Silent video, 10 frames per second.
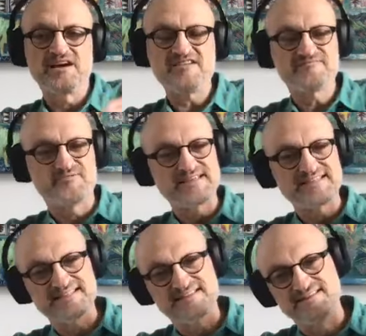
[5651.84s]
When
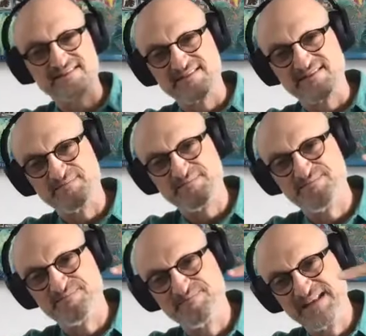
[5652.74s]
life presses
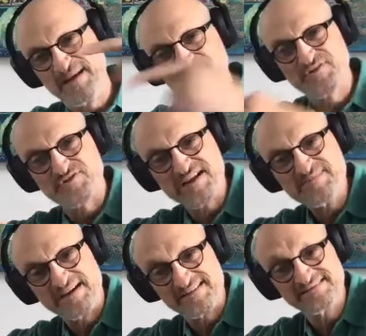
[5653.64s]
the number
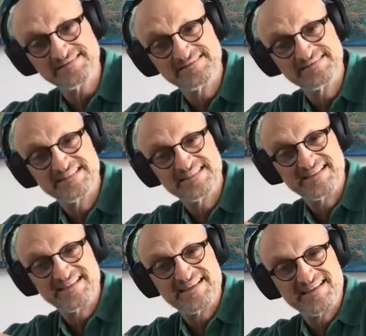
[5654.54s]
three button,
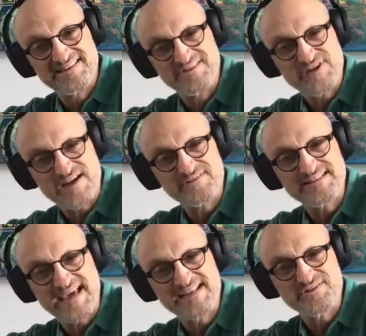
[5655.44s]
you
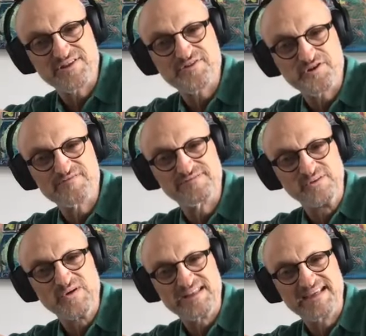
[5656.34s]
travel down to the
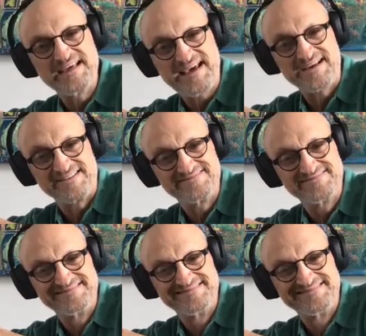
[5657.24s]
third floor and you get
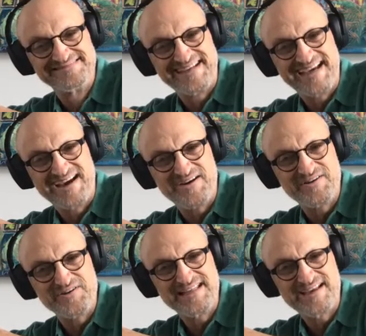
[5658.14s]
out
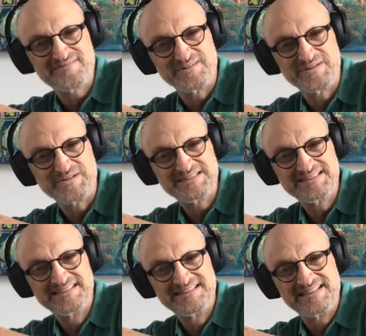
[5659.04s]
uh, uh, on that
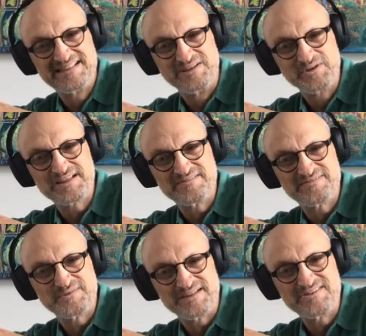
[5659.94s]
floor
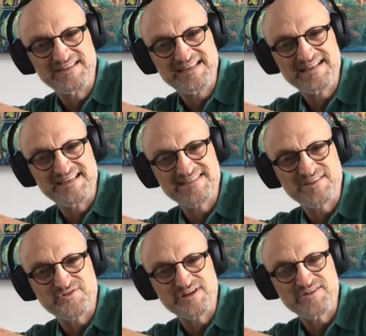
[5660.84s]
looking for what you
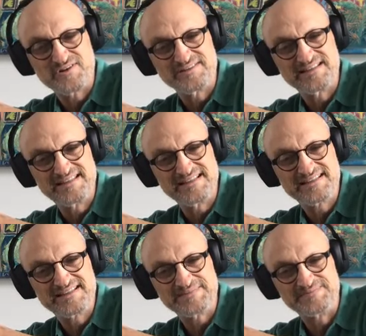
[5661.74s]
needed as a three year old
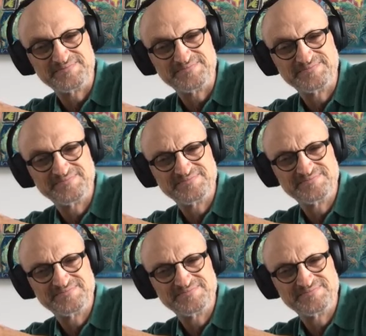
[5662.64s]
that didn't come.